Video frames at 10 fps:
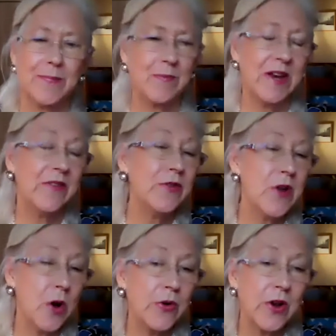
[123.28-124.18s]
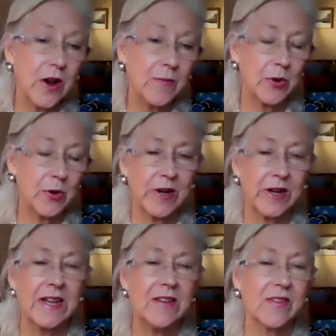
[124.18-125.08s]
Many of you know Don
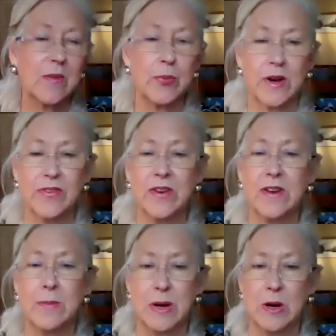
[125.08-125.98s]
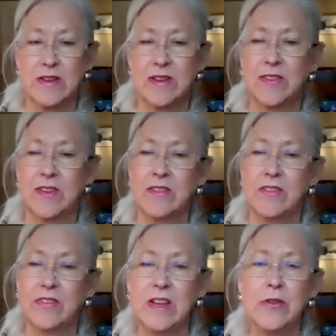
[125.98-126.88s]
Berwick. He's the President Emeritus and
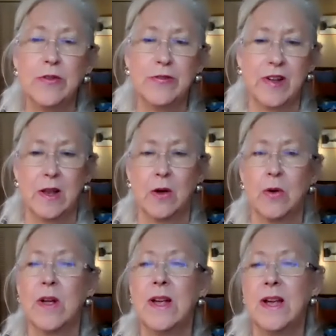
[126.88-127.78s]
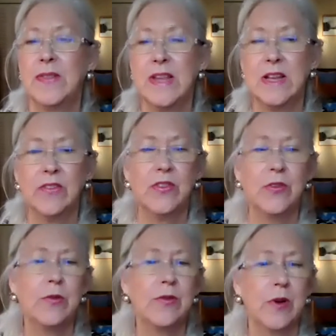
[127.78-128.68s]
Senior Fellow at the
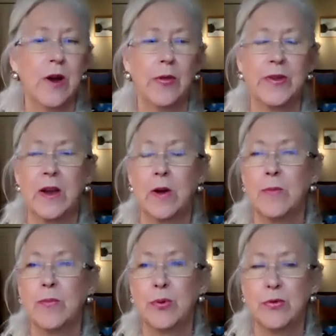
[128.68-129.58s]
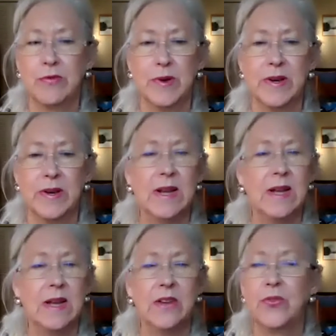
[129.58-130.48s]
Institute for Healthcare Improvement.
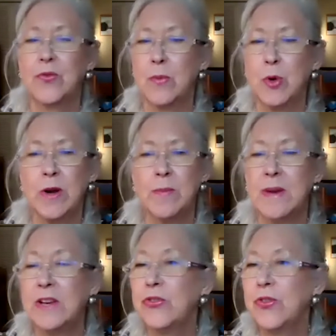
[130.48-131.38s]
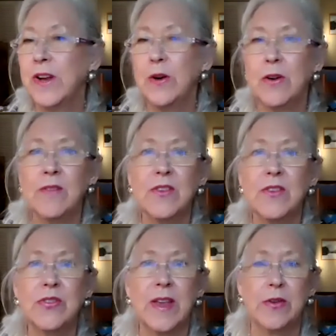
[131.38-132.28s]
He's former Administrator of the
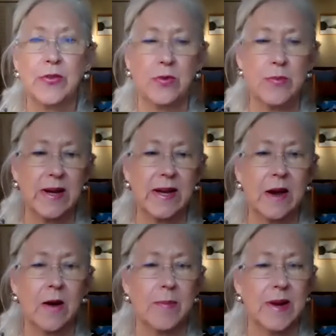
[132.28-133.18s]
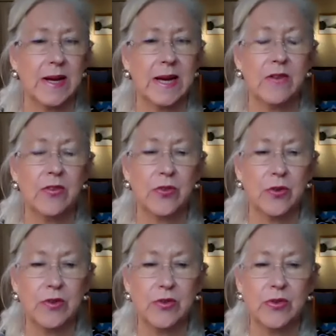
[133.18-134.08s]
Centers for Medicare and Medicaid
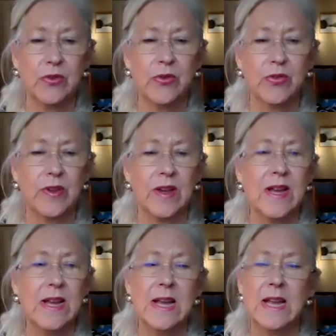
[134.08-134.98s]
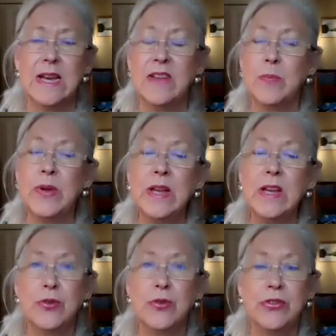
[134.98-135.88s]
Services, and he's a
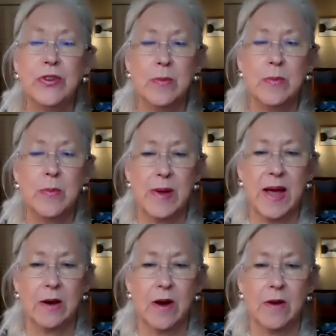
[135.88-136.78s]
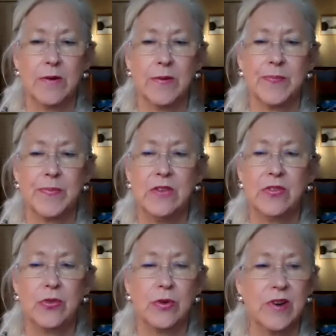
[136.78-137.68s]
pediatrician by background. He
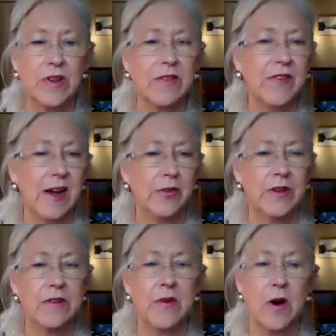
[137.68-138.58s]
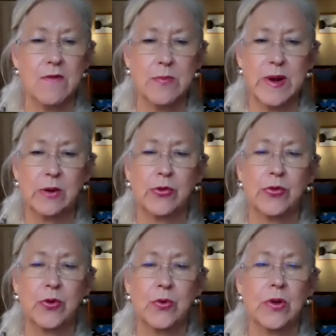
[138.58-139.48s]
served on the faculty of Harvard Medical
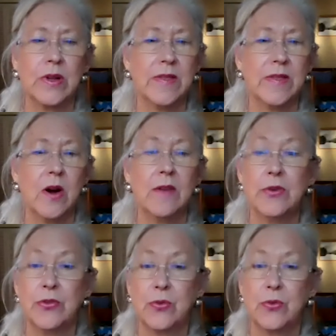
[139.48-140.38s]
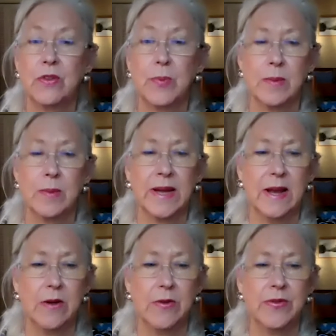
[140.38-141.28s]
School and the Harvard School of Public
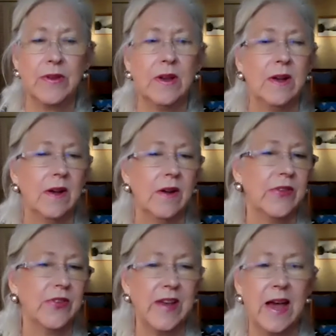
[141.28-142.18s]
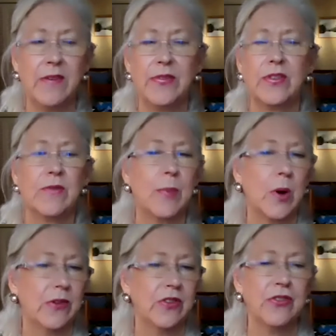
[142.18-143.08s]
Health, on the staffs of
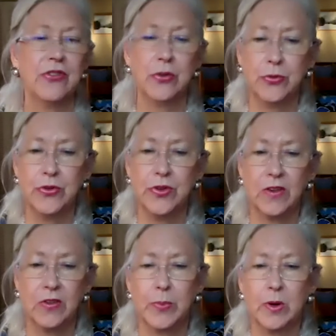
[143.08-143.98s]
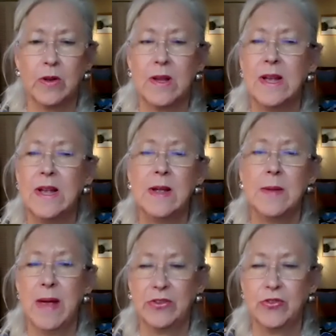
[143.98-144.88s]
Boston Children's Hospital,
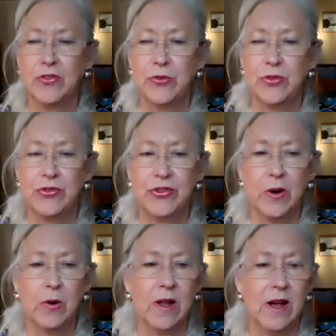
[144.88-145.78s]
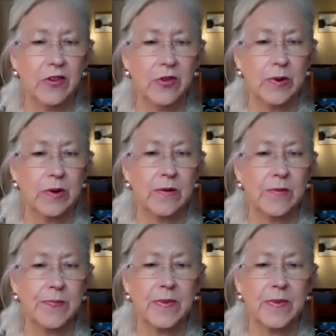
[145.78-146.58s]
Massachusetts General Hospital,